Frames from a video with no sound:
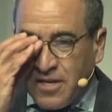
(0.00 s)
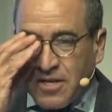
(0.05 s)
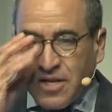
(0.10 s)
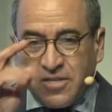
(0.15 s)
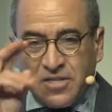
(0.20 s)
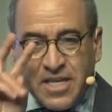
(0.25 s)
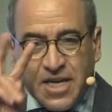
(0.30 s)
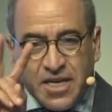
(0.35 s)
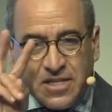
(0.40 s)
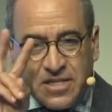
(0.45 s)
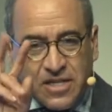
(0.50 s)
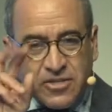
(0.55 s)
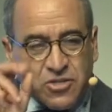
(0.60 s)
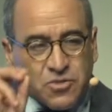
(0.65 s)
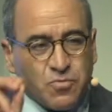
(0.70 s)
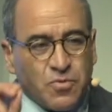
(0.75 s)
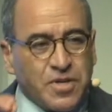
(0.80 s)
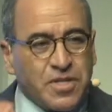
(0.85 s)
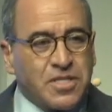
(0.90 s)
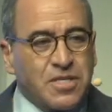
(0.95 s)
Uh, second, I
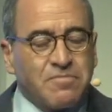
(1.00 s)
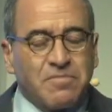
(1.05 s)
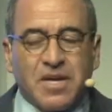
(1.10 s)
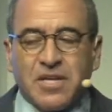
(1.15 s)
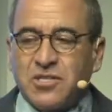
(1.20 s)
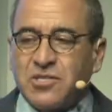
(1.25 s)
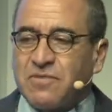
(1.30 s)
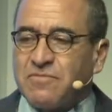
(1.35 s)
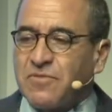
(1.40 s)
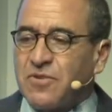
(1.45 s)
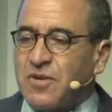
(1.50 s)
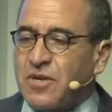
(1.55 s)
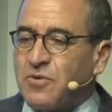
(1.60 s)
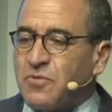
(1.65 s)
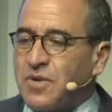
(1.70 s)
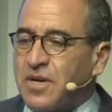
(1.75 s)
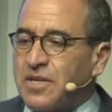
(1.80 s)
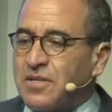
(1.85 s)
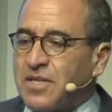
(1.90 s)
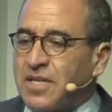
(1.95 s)
just wanted to mention very
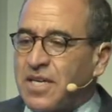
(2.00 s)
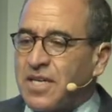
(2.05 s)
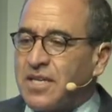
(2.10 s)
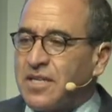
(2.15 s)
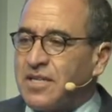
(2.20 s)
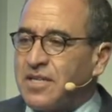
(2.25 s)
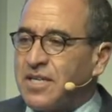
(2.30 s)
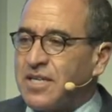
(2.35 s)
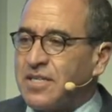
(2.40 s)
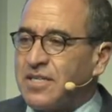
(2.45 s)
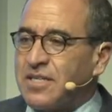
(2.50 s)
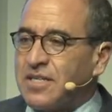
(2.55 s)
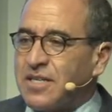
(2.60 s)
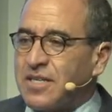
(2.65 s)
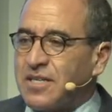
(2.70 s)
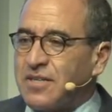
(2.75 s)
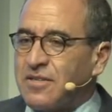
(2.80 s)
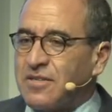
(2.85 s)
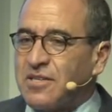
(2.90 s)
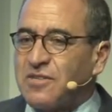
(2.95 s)
quickly that
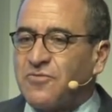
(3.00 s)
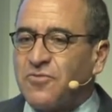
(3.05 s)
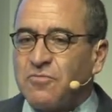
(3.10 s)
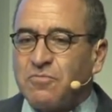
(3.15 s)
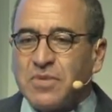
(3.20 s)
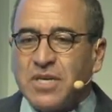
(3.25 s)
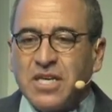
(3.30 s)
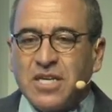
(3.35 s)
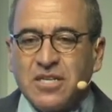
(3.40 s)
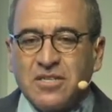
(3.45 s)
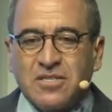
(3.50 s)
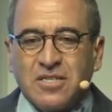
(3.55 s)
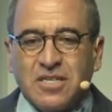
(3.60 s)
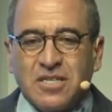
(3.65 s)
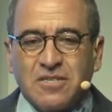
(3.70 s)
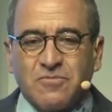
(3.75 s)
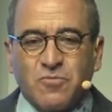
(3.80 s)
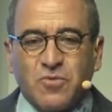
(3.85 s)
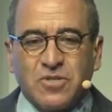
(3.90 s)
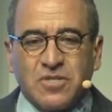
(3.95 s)
uh, this, for me, is,
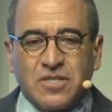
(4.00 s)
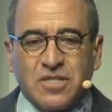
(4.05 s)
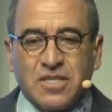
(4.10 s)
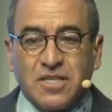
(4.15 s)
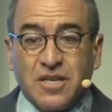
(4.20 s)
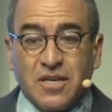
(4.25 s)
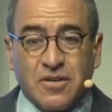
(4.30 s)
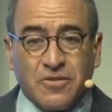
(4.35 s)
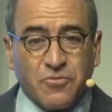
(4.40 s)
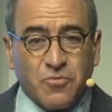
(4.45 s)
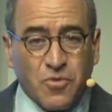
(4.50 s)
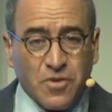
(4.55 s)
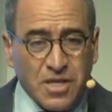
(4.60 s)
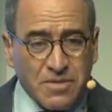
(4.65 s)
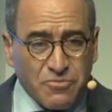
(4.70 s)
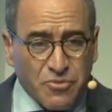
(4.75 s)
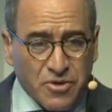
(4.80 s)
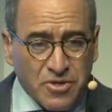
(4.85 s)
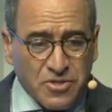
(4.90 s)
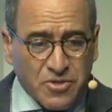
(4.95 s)
is, was an, a
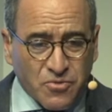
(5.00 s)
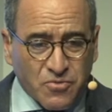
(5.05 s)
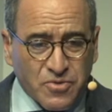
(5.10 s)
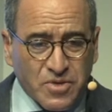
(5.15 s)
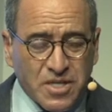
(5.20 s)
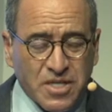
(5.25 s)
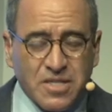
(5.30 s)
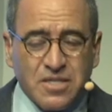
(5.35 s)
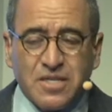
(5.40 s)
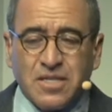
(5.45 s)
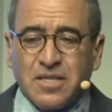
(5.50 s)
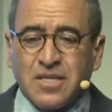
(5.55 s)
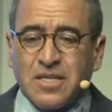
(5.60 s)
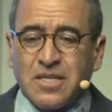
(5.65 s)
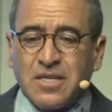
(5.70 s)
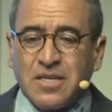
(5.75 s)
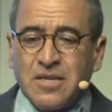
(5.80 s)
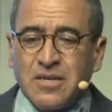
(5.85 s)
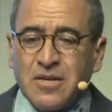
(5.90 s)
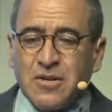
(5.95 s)
thrilling book to read uh,